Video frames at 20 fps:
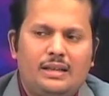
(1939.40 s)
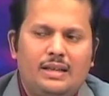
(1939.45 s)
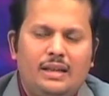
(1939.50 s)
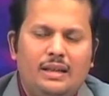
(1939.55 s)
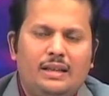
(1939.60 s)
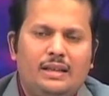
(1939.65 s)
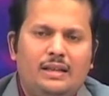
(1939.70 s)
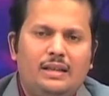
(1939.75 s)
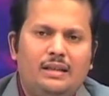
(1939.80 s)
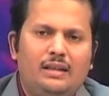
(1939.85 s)

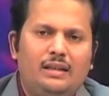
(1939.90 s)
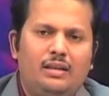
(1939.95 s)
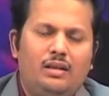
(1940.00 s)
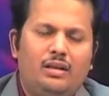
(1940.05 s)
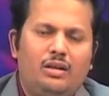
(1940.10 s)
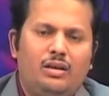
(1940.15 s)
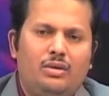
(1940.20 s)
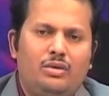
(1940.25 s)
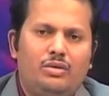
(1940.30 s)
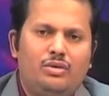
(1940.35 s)
Searle
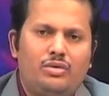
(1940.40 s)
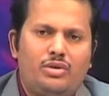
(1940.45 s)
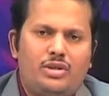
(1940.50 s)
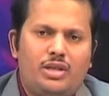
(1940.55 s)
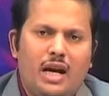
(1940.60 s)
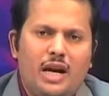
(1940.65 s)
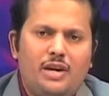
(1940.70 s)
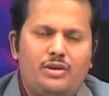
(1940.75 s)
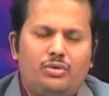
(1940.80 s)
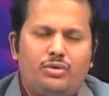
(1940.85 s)

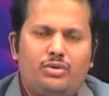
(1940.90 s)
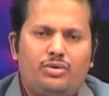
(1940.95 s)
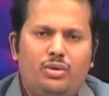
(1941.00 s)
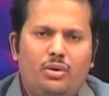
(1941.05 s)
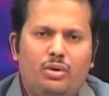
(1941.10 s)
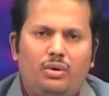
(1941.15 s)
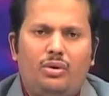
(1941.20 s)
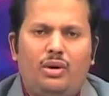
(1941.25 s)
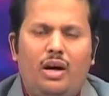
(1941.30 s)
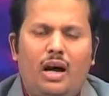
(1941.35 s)
would try to
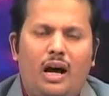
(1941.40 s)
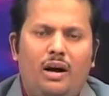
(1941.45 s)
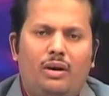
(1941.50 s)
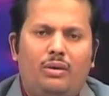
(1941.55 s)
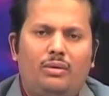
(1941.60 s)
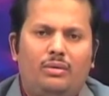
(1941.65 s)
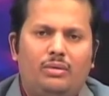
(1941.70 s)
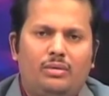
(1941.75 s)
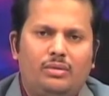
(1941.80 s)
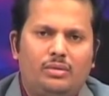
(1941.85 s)
show
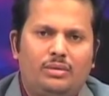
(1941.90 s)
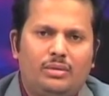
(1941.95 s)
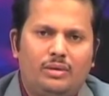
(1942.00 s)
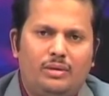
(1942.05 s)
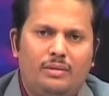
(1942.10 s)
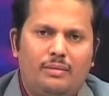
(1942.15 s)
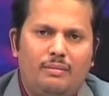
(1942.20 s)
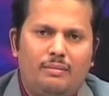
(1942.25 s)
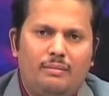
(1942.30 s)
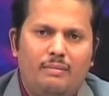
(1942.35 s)
how
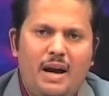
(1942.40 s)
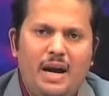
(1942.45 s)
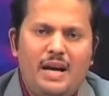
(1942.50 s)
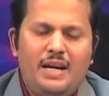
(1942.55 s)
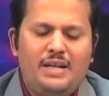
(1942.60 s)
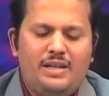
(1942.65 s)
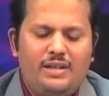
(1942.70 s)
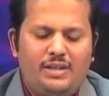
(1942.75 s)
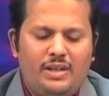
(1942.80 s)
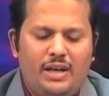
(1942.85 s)

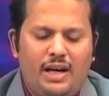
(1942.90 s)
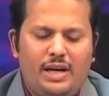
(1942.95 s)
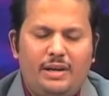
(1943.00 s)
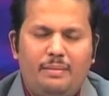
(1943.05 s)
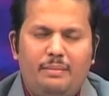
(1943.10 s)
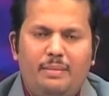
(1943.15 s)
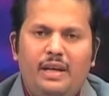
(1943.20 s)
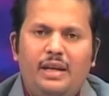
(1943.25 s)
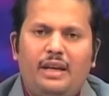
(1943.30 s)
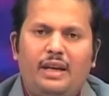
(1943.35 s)
mind
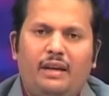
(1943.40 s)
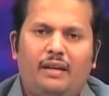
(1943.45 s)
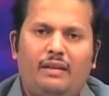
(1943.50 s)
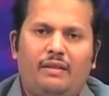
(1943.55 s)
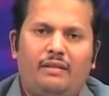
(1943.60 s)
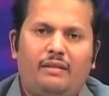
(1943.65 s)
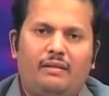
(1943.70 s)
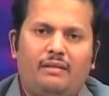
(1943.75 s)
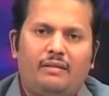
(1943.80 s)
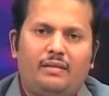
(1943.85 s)
and
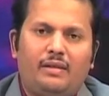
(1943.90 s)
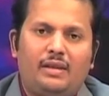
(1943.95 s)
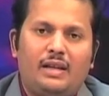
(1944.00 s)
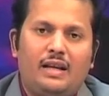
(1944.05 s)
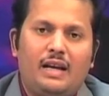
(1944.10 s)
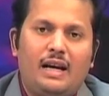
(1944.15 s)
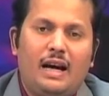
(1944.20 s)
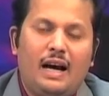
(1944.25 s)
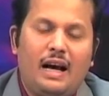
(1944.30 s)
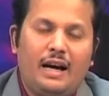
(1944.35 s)
meaning
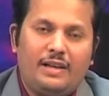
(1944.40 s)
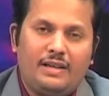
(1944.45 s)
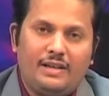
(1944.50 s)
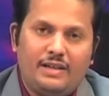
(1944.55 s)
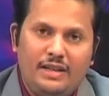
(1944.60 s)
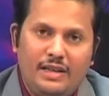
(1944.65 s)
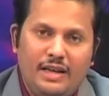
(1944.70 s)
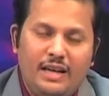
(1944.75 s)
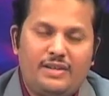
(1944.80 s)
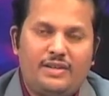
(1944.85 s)
are
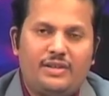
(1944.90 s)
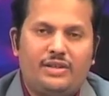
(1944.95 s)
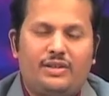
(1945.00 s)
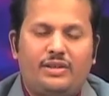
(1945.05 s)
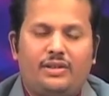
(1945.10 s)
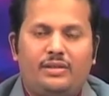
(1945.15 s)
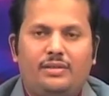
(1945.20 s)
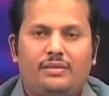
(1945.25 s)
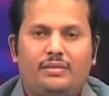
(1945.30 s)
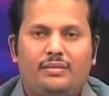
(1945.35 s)

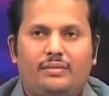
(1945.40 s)
related.